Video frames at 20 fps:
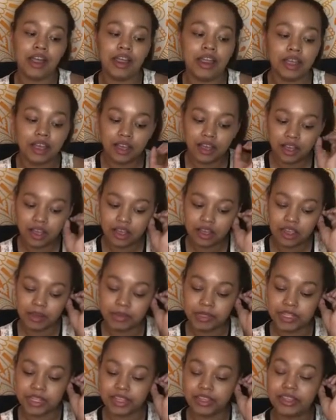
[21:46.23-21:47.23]
I'm stealing the
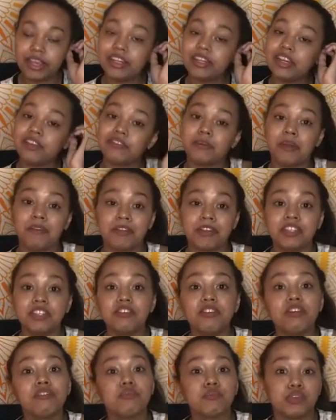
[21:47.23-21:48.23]
idea from my friend Sylvia from Mission
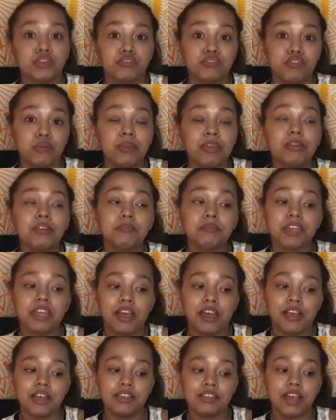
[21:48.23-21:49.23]
Fulfillment, because
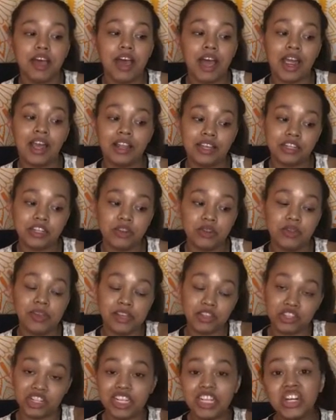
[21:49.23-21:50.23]
I like to know you guys are
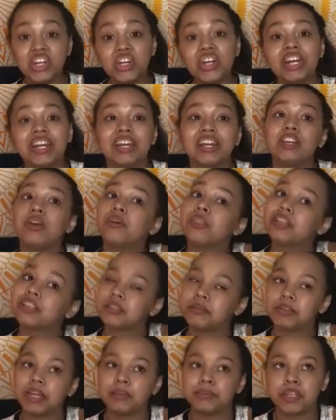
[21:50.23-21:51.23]
here, and I know that sometimes
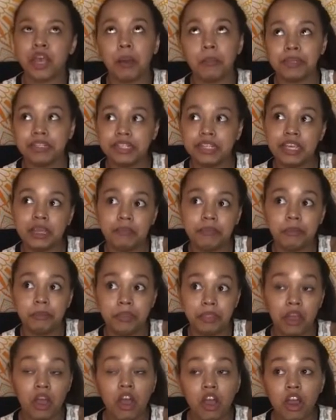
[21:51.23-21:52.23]
commenting can be really
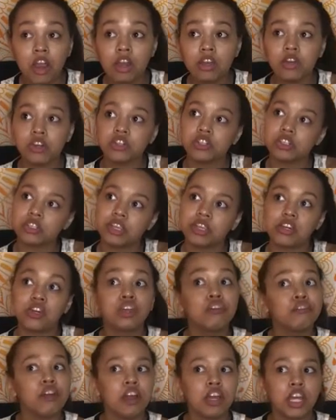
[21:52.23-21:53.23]
hard or just like
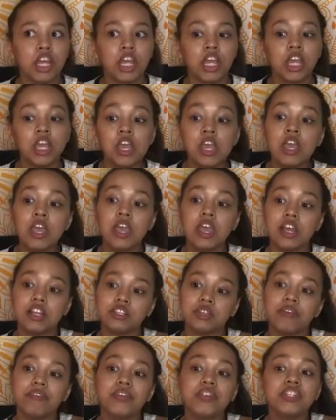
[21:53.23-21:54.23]
nerve-wracking. And so if you just
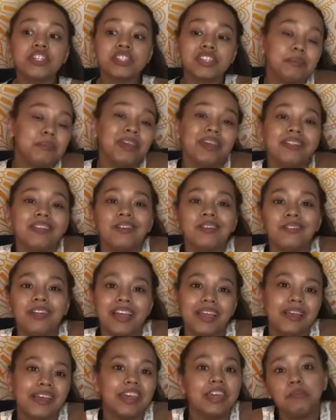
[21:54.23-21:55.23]
leave me a little like
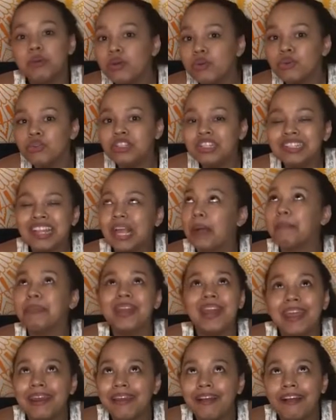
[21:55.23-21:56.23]
emoji, like a banana
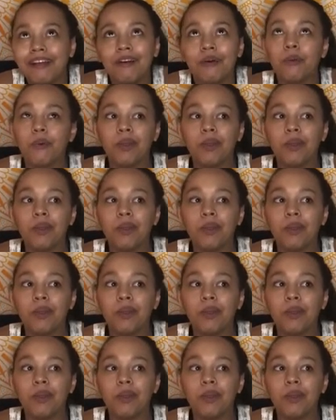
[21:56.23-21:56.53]
or